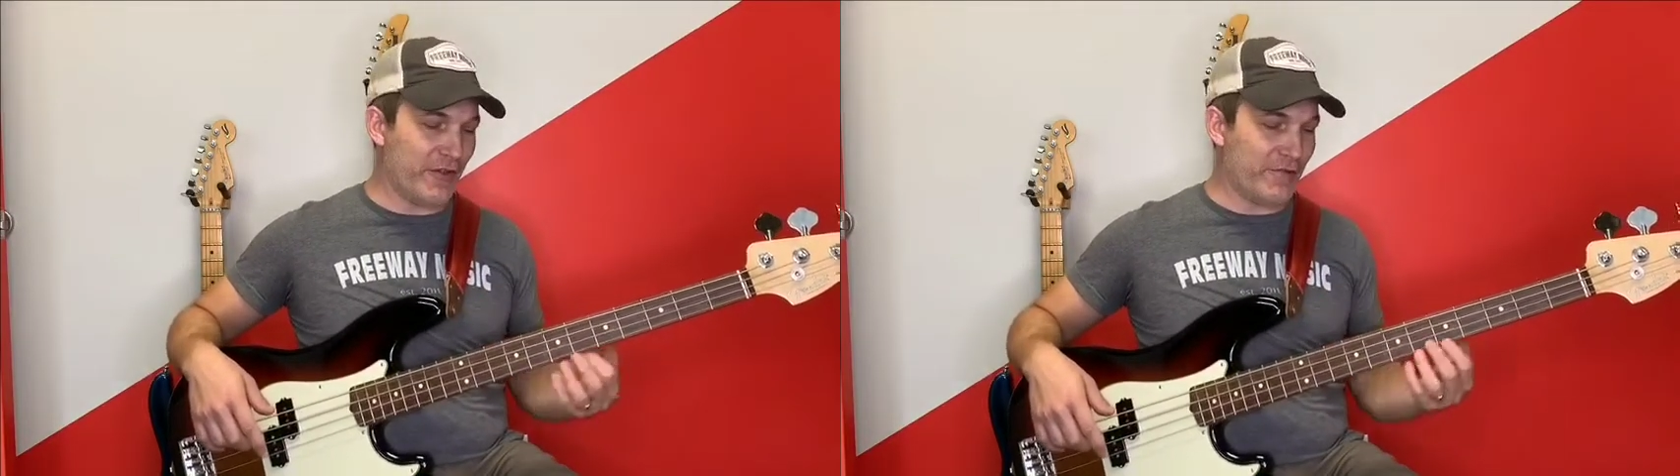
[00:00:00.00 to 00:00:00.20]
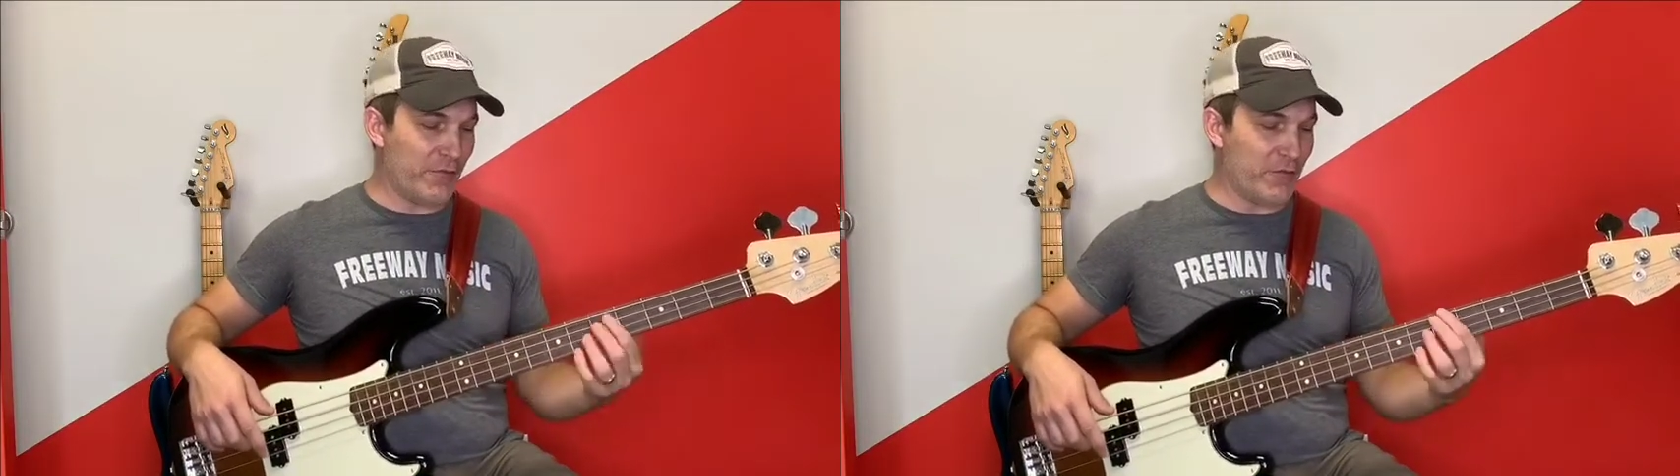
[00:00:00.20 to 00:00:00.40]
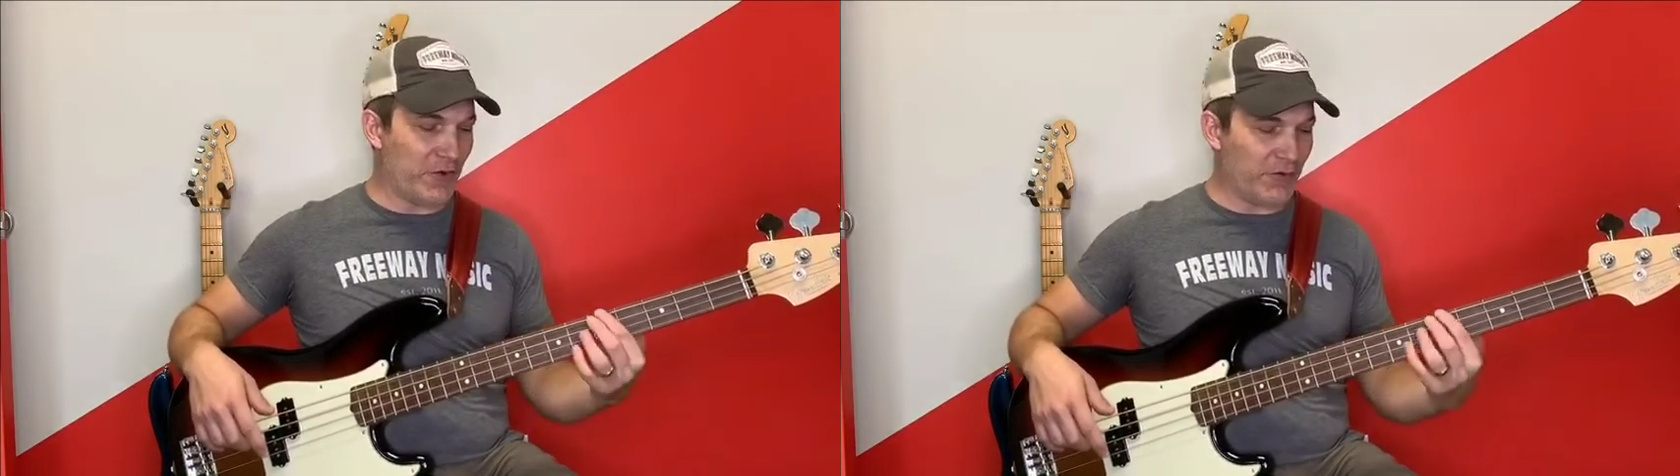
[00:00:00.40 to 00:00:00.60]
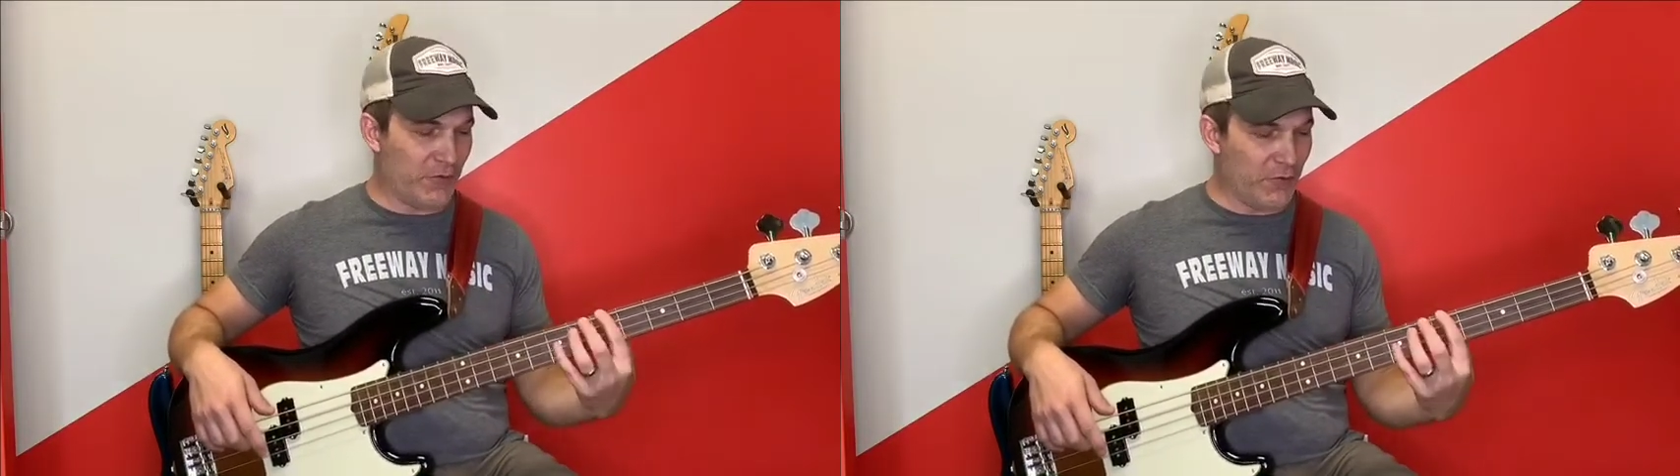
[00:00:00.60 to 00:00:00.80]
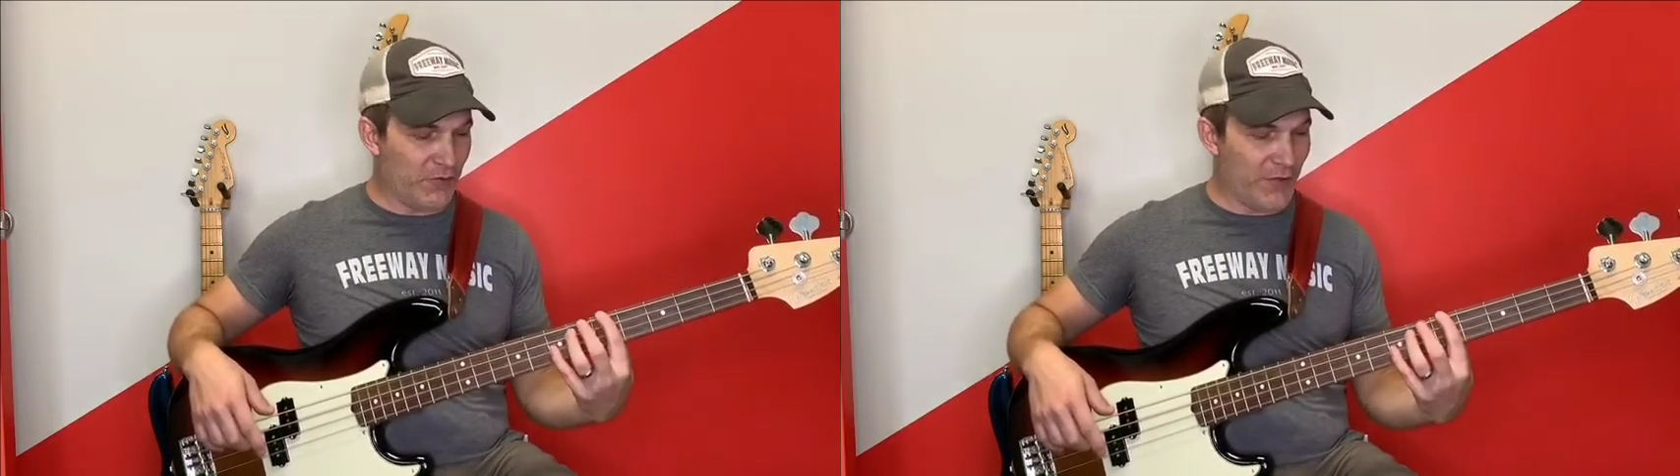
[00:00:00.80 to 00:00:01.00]
if I'm doing a
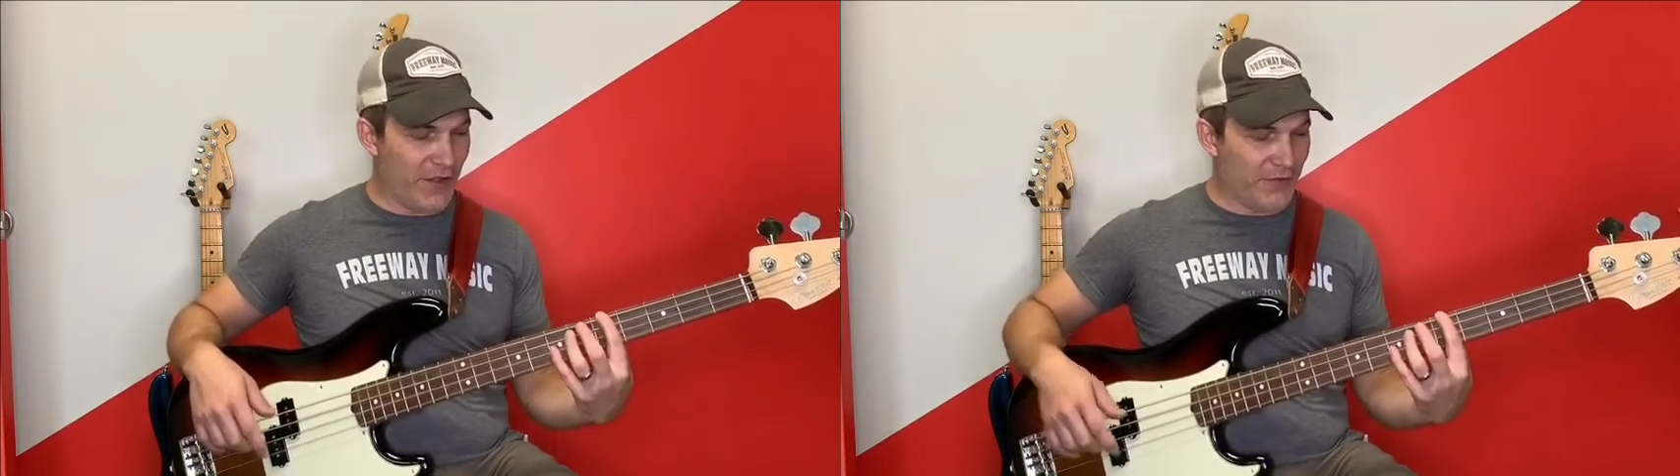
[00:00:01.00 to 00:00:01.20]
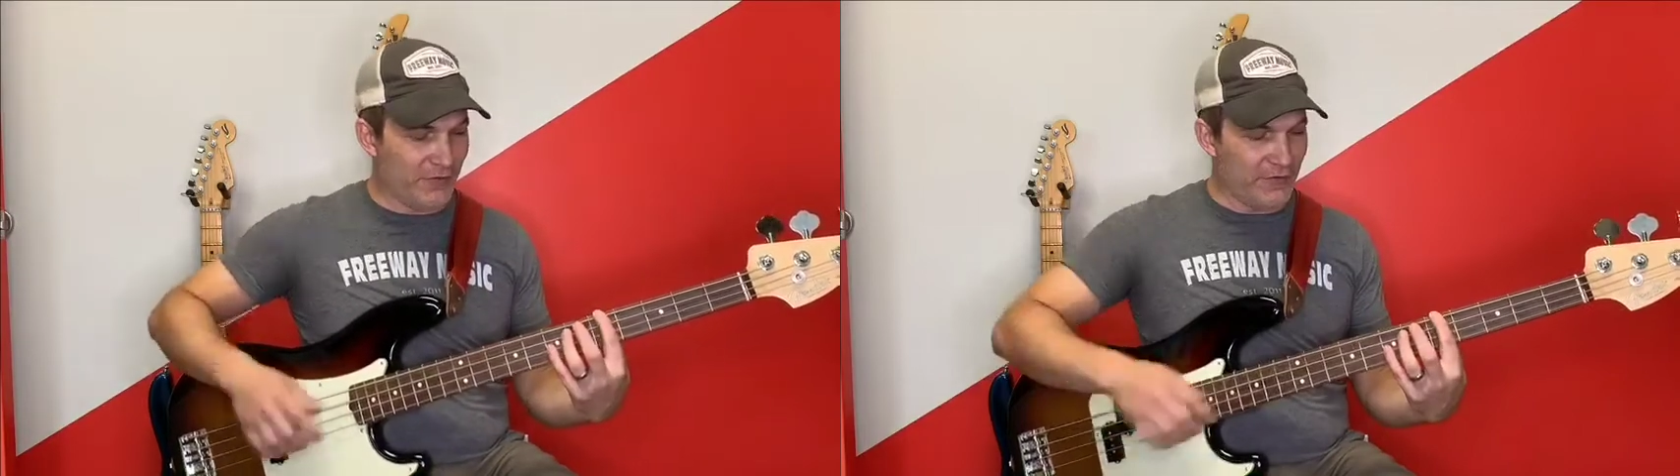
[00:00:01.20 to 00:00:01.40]
2-fret